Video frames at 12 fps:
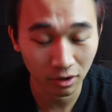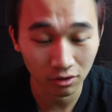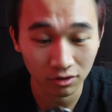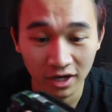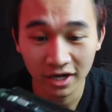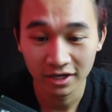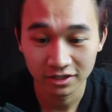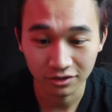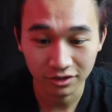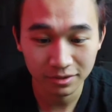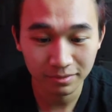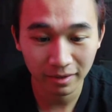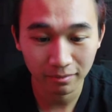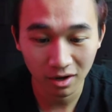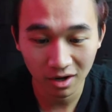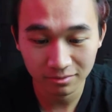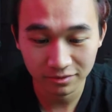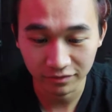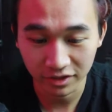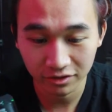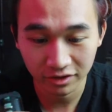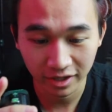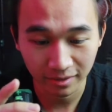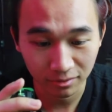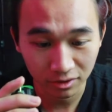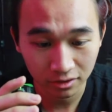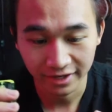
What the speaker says: bro. So this is my mom's video camera.